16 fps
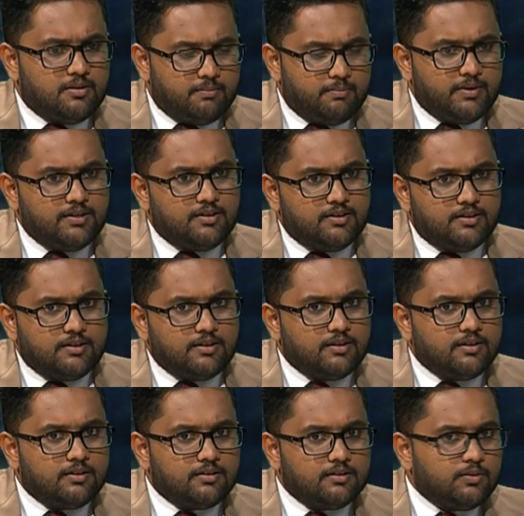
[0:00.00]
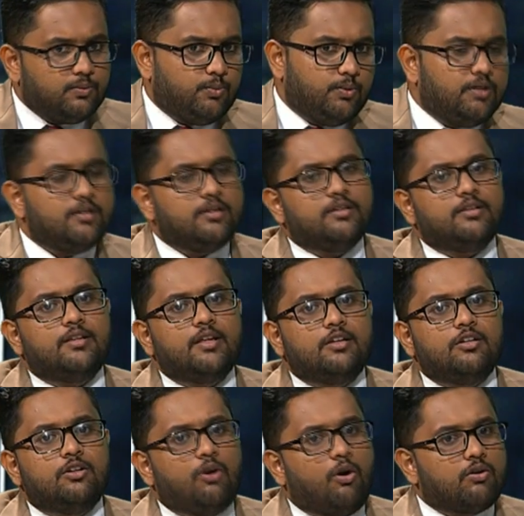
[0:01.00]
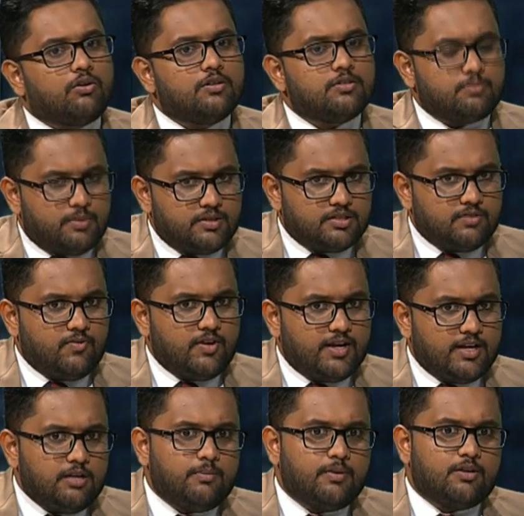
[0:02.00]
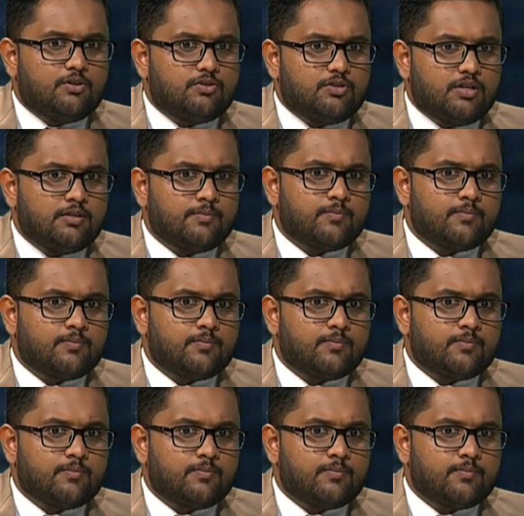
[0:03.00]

But the word that doctor specifically mentioned,